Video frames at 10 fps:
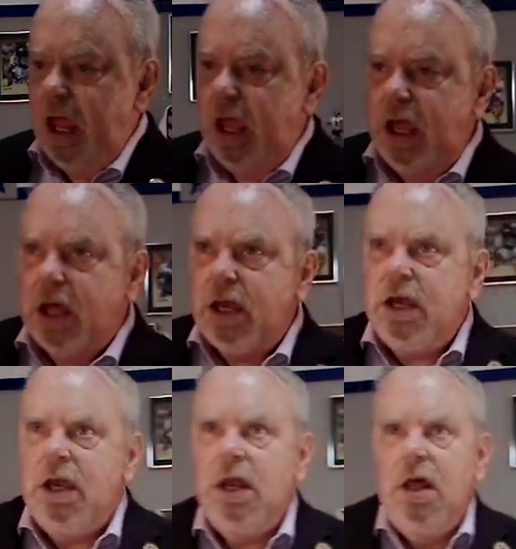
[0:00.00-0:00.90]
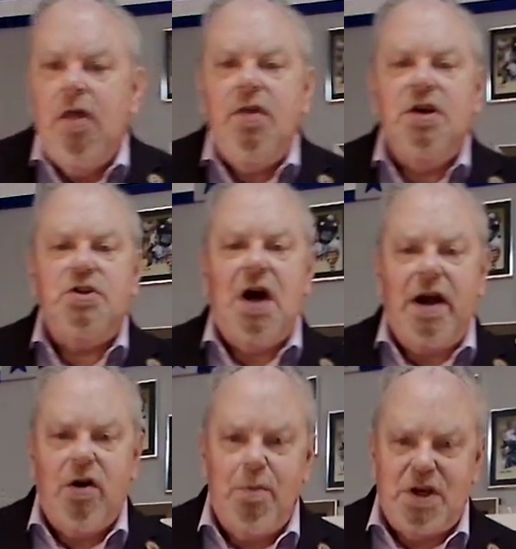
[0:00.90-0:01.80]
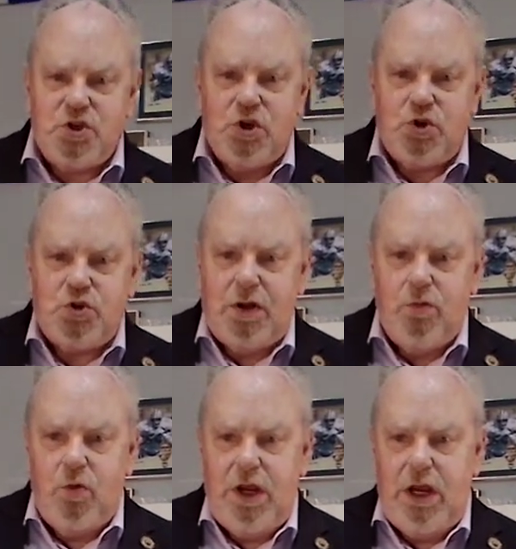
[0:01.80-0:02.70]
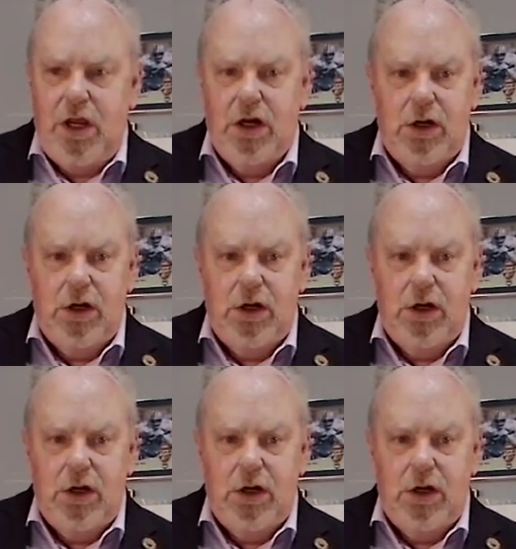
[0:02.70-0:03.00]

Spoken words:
in the entire message that we